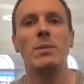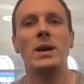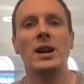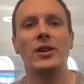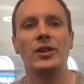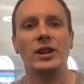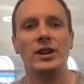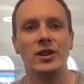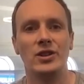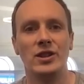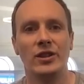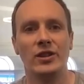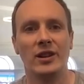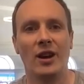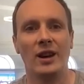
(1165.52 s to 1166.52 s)
ability to
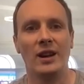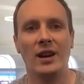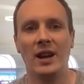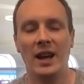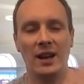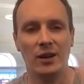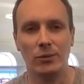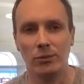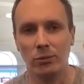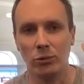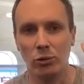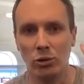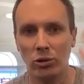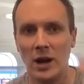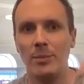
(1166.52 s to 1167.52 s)
just like let
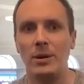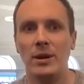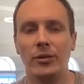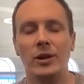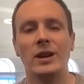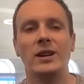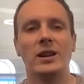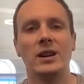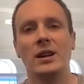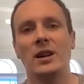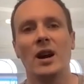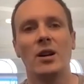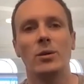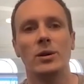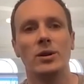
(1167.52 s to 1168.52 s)
crappy thinking
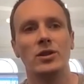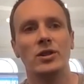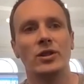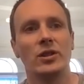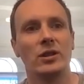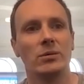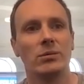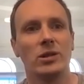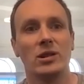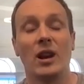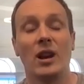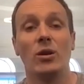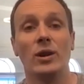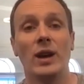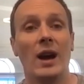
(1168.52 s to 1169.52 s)
go and just
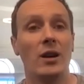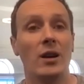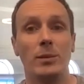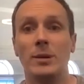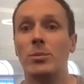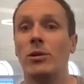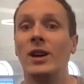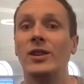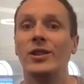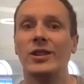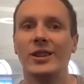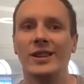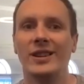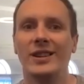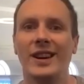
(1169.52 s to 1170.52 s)
slow down and be
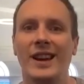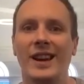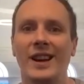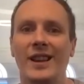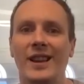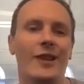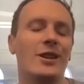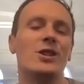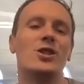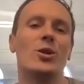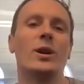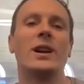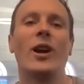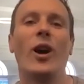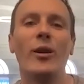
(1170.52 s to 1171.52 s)
present, they're
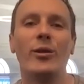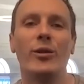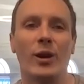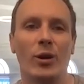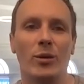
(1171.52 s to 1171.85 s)
enjoying life